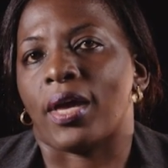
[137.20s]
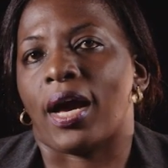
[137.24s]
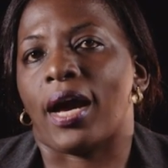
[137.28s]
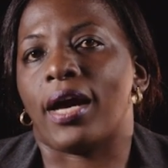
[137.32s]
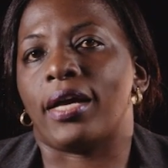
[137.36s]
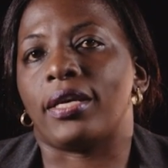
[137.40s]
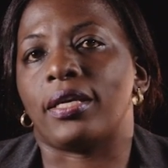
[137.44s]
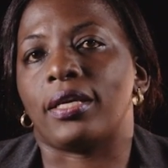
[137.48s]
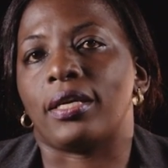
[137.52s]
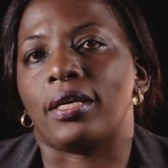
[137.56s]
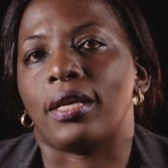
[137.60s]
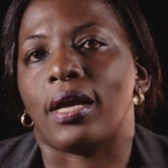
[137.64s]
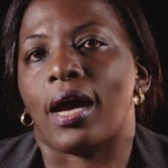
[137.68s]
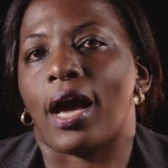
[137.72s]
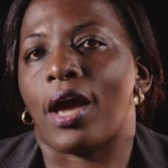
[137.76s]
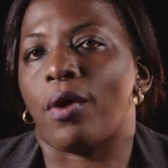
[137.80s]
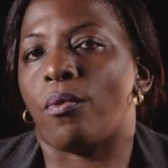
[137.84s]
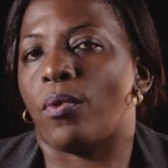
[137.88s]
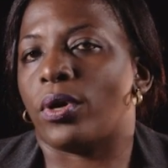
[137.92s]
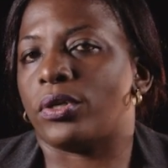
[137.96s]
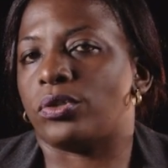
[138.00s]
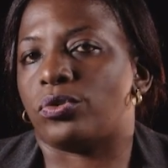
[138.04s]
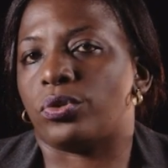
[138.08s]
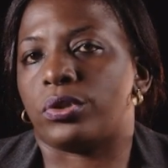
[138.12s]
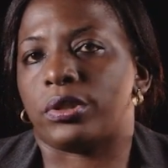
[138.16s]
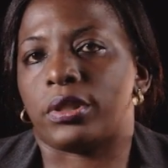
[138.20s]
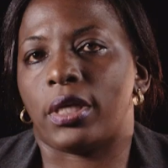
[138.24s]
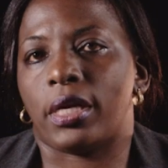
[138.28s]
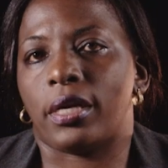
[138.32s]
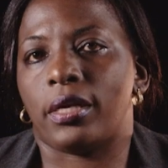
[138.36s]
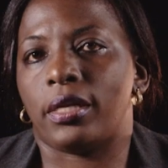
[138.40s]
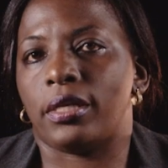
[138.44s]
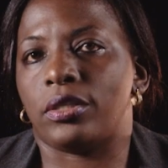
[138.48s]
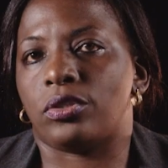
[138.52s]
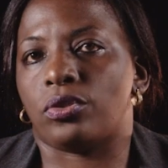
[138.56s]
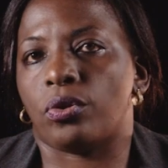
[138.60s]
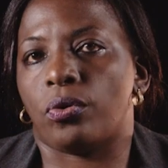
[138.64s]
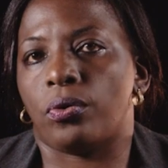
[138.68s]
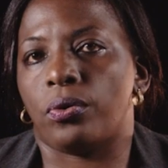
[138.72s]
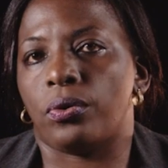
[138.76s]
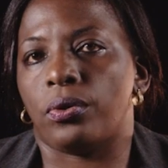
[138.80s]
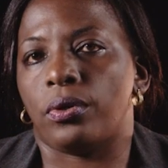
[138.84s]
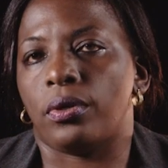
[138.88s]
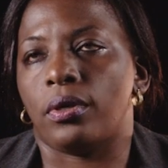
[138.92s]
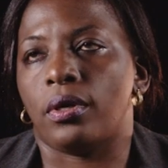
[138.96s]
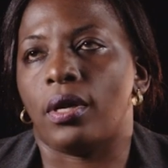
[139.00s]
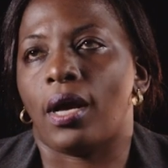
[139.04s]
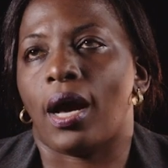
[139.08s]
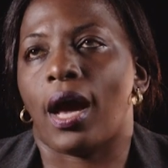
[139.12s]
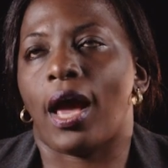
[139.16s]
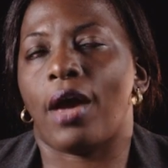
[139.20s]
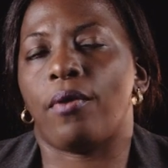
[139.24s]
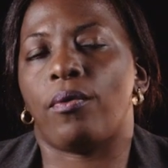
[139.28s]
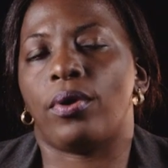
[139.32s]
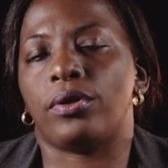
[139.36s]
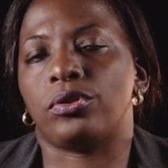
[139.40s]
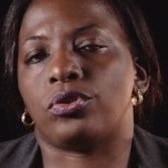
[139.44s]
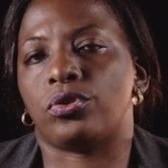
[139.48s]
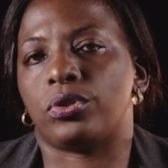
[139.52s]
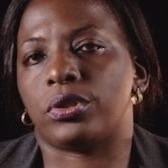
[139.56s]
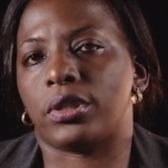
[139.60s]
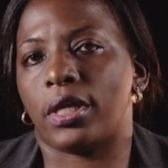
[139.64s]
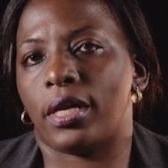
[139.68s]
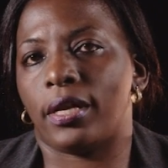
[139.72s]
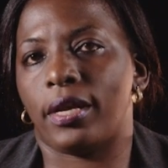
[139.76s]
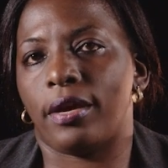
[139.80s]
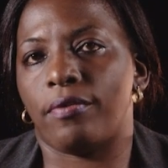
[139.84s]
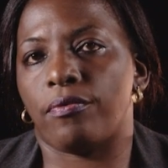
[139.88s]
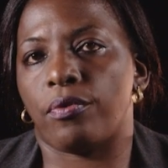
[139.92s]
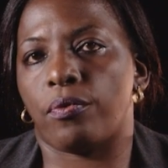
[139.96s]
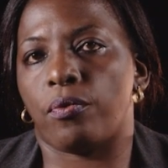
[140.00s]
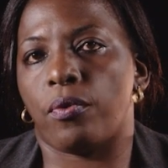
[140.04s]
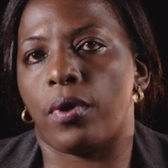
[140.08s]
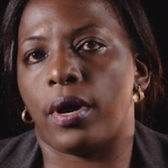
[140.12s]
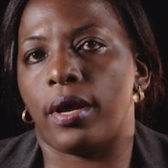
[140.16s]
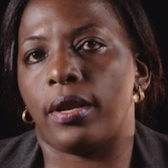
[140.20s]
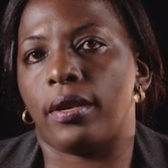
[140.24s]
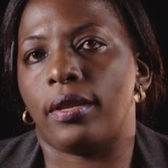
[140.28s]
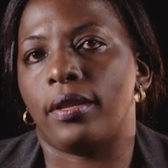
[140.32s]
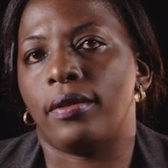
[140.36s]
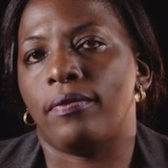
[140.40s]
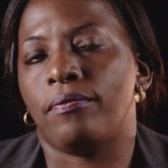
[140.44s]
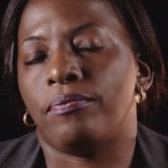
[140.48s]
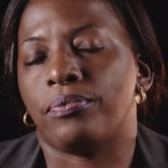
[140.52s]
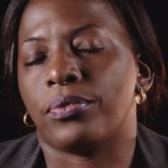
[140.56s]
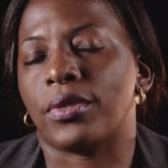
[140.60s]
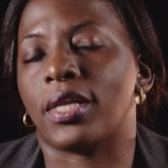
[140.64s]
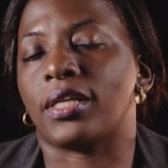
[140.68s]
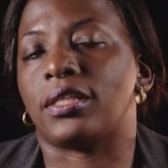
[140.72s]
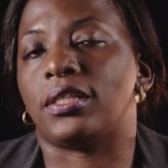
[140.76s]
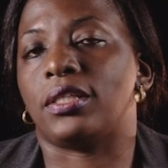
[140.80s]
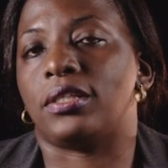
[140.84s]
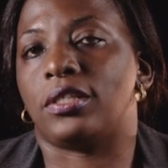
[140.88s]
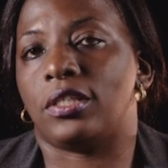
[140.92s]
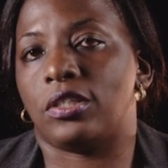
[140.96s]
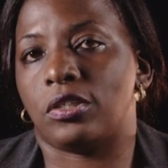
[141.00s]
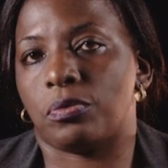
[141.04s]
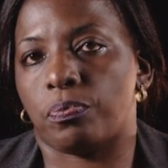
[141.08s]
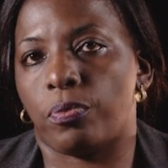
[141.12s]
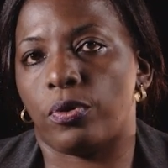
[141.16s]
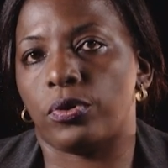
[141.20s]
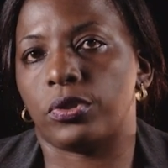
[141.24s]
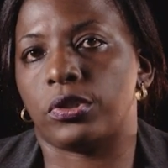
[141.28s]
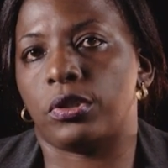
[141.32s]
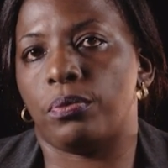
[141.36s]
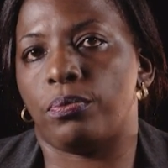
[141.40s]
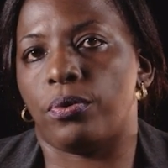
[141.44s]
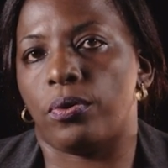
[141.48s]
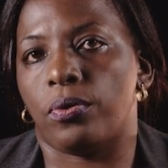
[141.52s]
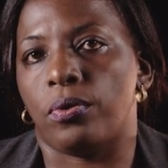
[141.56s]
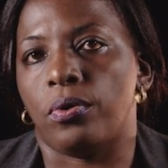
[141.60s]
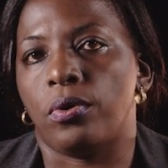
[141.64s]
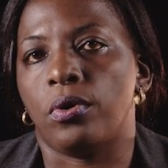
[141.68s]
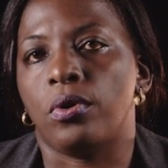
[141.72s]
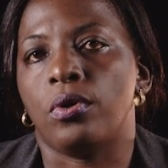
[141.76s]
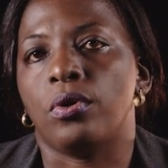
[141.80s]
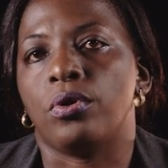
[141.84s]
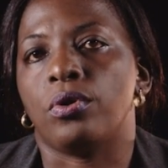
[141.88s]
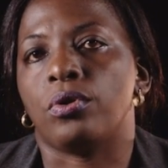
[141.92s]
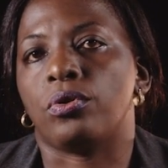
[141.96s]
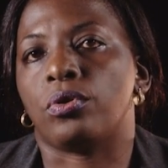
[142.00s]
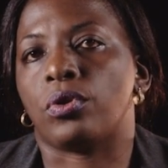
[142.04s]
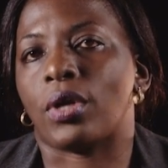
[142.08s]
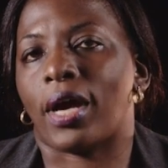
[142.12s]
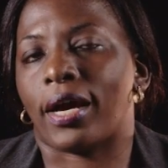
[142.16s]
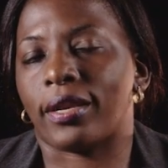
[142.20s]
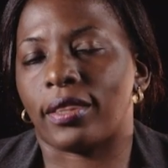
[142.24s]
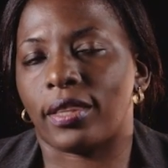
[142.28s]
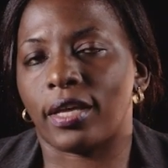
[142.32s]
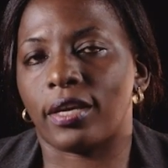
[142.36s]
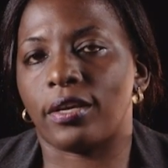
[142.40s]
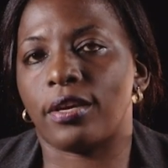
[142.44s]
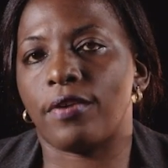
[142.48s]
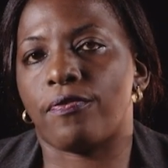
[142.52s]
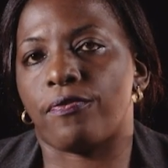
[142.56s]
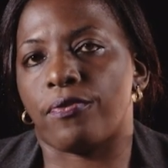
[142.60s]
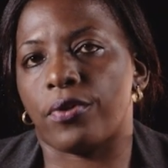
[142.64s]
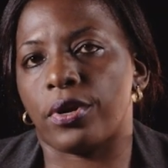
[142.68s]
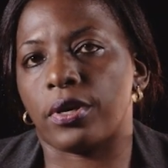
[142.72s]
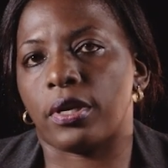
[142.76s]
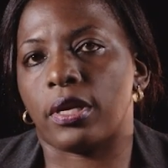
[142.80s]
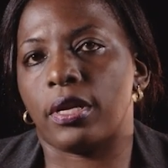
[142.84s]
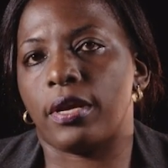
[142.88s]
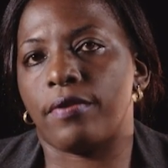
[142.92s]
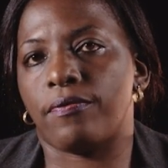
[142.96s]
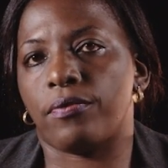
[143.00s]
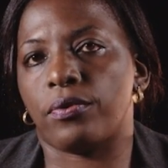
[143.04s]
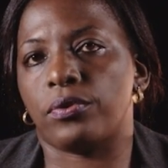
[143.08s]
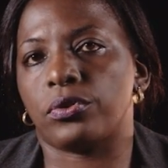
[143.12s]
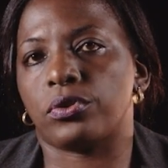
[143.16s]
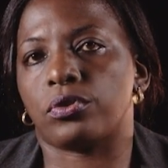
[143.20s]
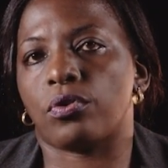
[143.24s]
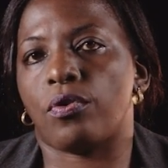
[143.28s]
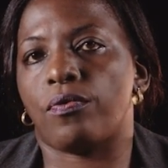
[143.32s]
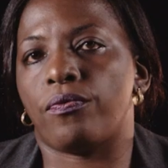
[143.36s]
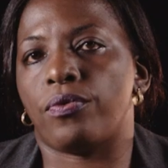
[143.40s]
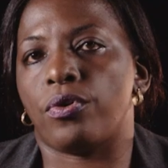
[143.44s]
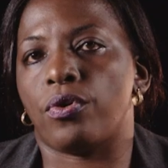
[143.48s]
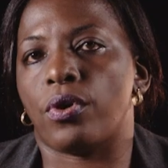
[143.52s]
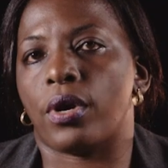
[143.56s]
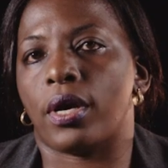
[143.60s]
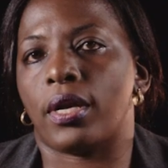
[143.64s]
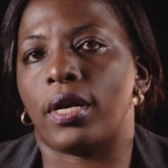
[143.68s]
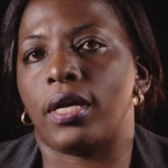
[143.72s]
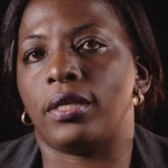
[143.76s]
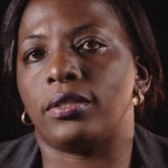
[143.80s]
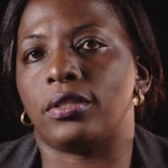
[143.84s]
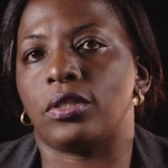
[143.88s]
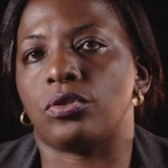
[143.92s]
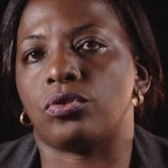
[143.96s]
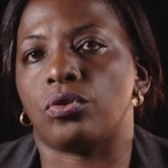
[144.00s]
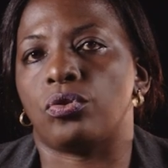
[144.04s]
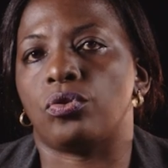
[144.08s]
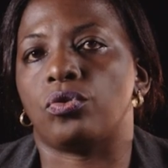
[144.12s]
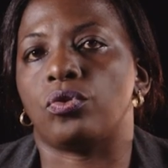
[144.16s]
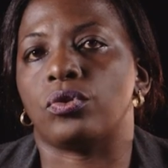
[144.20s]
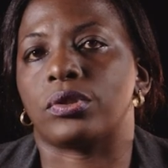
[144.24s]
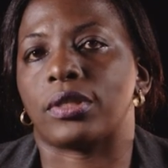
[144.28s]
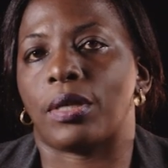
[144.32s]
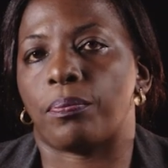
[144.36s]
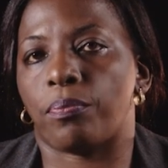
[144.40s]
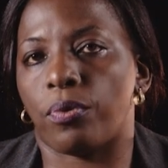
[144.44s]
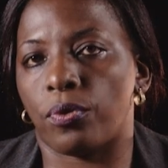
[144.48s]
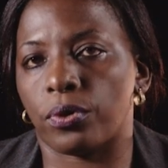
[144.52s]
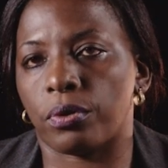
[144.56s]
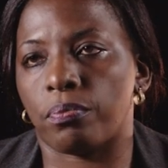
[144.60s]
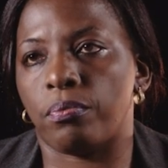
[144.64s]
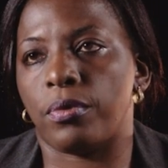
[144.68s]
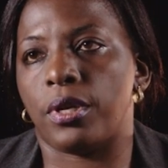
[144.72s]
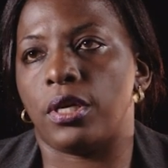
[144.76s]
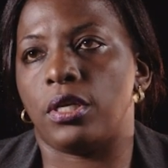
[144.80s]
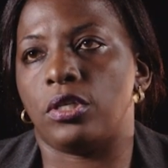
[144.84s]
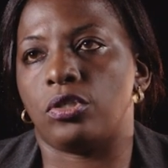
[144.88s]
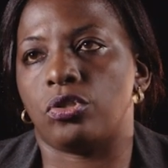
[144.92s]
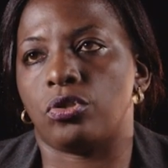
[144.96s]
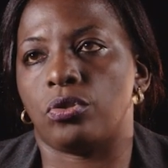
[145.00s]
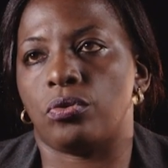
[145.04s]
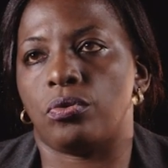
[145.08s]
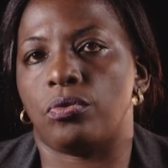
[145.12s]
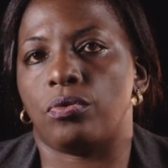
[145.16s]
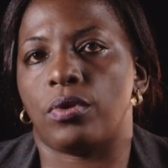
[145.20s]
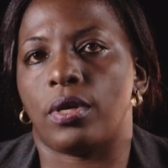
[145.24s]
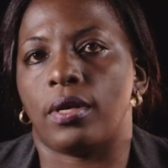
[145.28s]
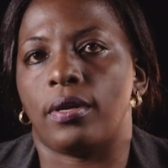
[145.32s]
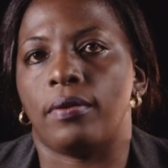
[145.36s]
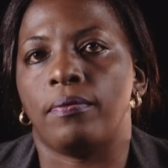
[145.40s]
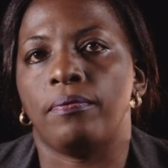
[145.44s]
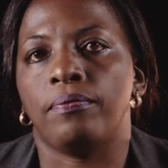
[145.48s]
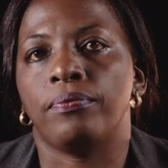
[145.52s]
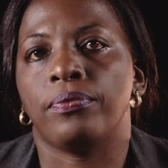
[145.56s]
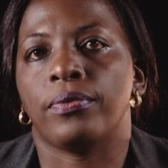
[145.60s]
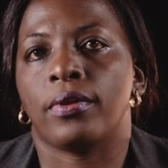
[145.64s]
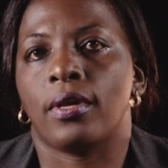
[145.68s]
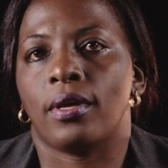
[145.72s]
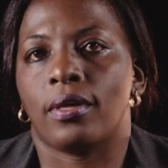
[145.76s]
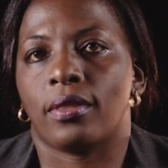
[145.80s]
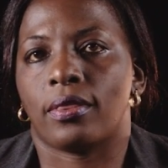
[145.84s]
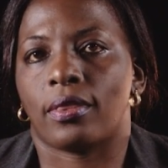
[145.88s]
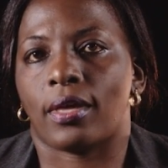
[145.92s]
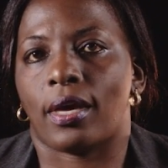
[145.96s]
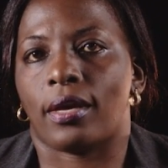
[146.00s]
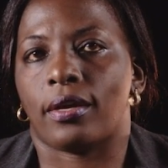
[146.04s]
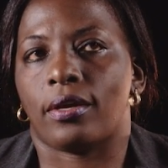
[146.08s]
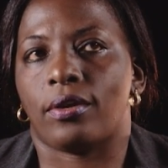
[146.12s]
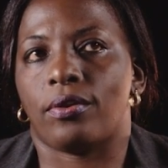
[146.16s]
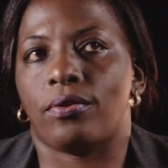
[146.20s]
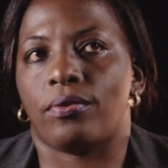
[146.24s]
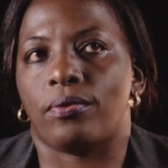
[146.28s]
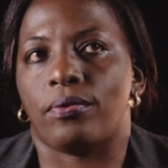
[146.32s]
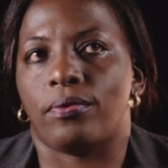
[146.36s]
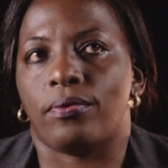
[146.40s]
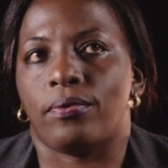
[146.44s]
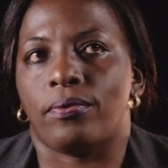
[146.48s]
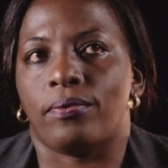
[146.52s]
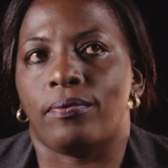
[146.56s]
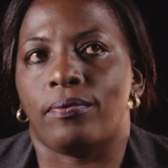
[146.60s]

And I want to tell it all, I want to tell everyone that it is possible at the different levels of the organization to support many children. Thank you.